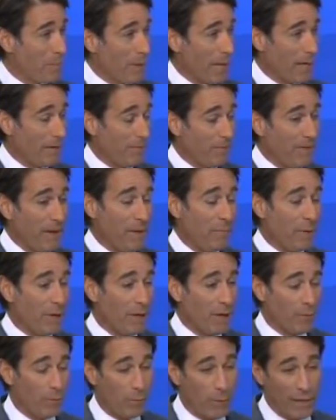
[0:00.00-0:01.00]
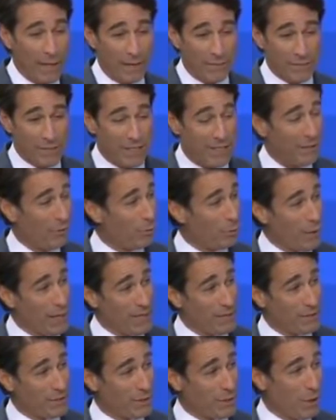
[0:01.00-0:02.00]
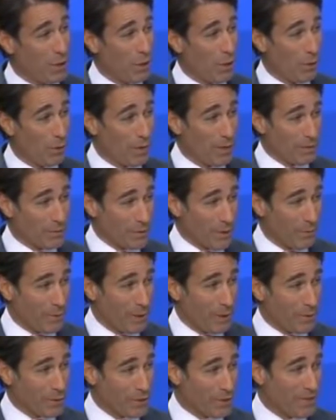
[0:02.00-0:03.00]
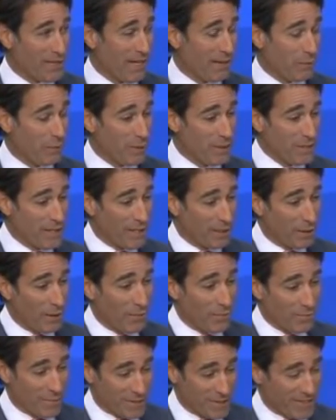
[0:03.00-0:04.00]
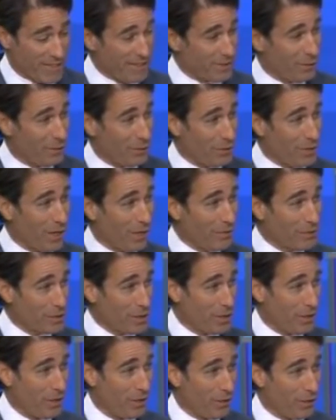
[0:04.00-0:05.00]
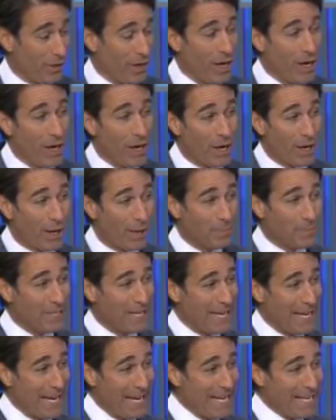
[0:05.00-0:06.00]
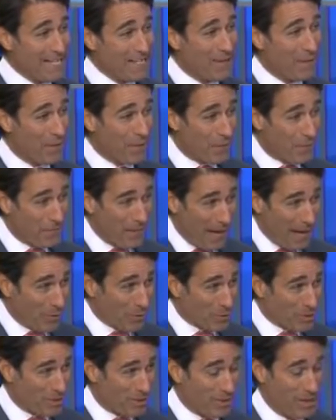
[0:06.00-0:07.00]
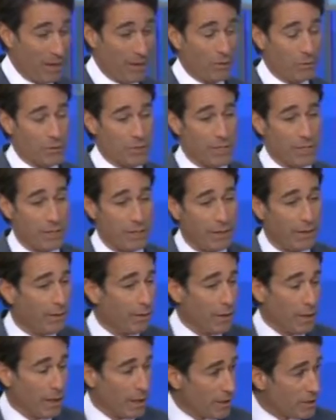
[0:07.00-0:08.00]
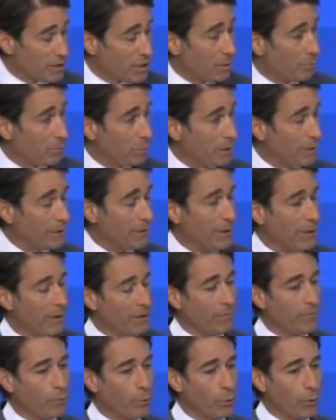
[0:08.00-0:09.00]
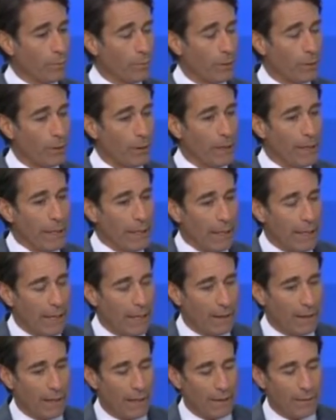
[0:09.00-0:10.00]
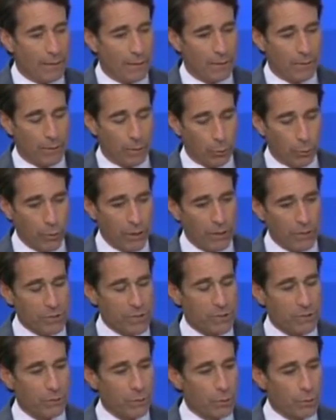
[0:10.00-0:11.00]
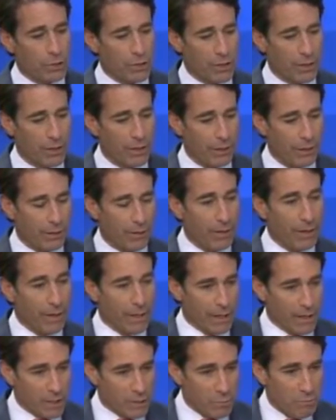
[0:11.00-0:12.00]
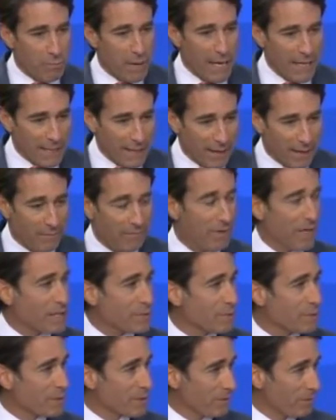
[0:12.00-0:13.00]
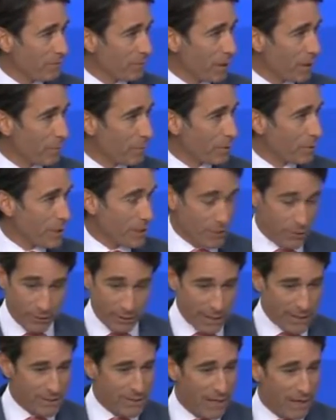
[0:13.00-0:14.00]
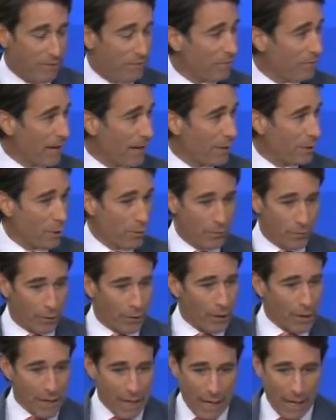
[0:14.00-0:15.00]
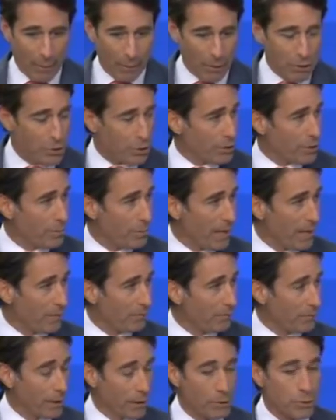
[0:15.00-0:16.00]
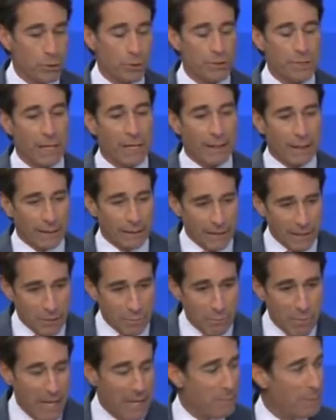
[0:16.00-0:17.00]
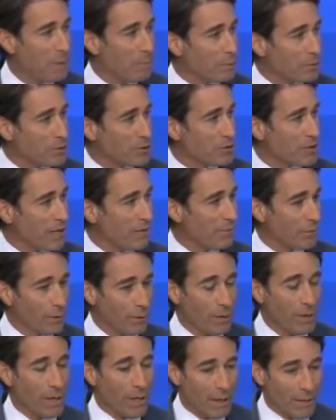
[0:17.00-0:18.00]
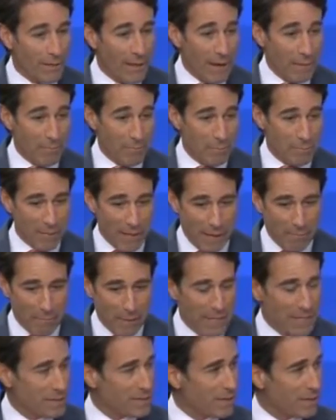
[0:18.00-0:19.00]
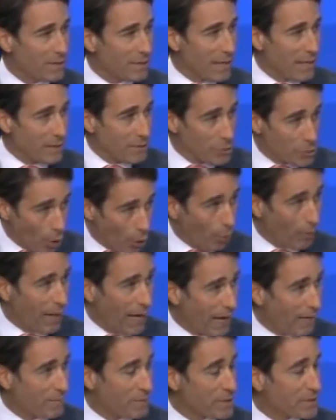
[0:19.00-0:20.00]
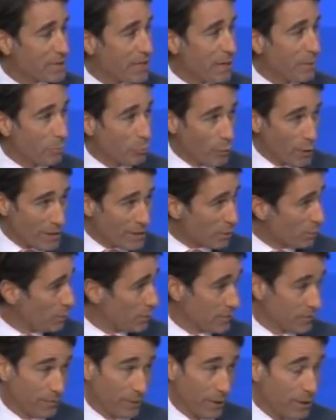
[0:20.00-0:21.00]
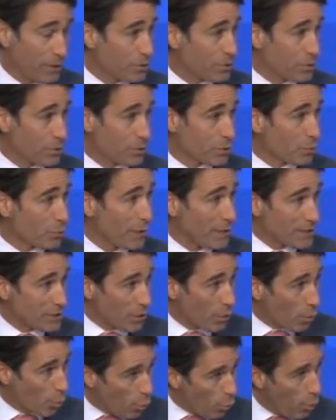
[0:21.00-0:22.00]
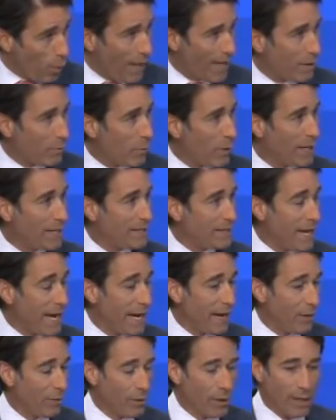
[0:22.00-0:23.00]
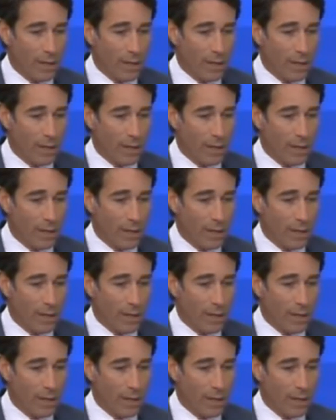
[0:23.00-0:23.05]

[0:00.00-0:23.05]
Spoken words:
out of FEMA. We have seen rates go in some of the areas of South Louisiana go from $600 a year up to $8,000 a year. It's completely unaffordable. And the real solution here is making investments in flood protection. Let's not fight over how much you're going to pay in flood insurance. Let's make people safer. That means that they don't have the same risk, which flood insurance rates go way, way down.